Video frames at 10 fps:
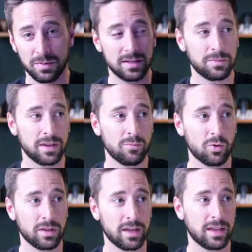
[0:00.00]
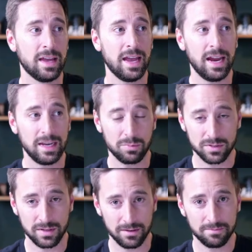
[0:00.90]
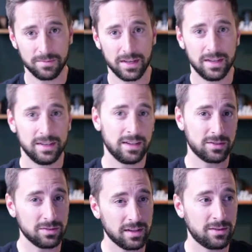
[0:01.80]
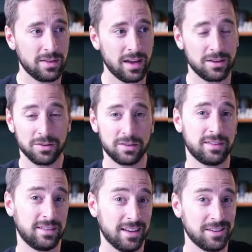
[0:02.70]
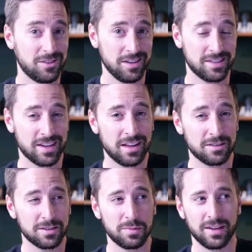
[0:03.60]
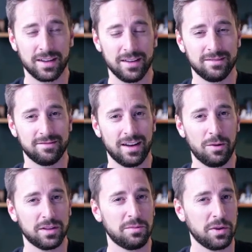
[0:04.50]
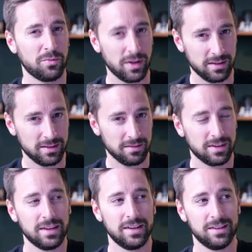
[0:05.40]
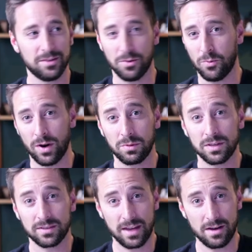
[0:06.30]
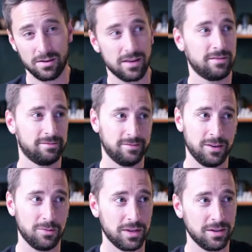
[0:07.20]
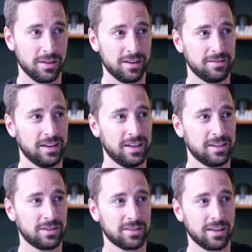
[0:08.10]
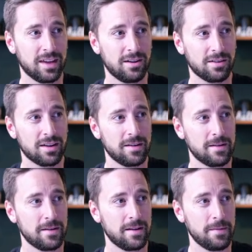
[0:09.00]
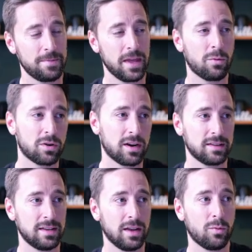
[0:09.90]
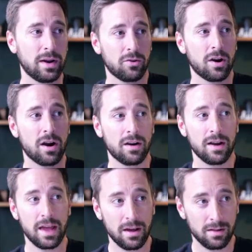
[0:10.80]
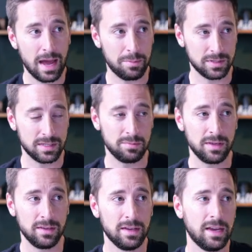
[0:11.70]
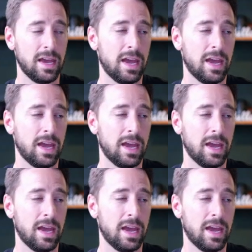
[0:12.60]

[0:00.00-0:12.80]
to be something more like 80%. Now, as soon as I do that, you'll notice it does change the colors, but again, I want it to be relative. So why don't we just calc? Well, we can do that. So I'll say calc, and we're gonna take whatever our L happens to be,